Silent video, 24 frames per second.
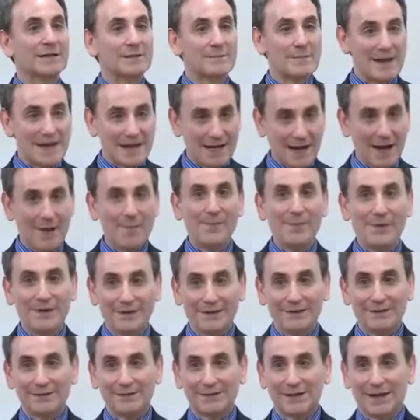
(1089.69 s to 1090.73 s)
and many
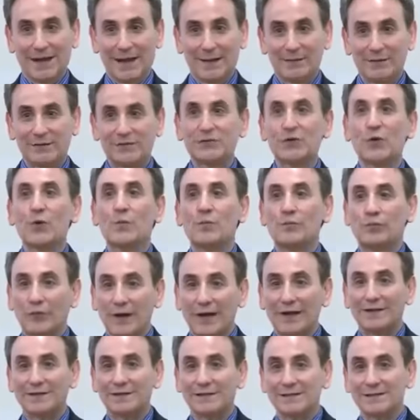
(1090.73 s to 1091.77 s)
companies, and I was so
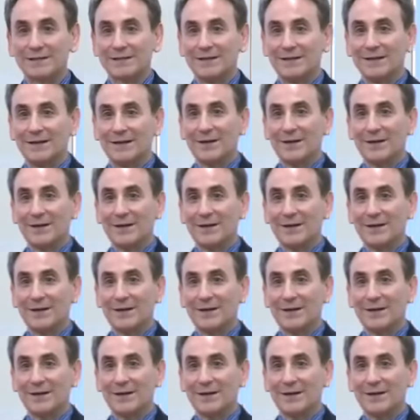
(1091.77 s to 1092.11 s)
impressed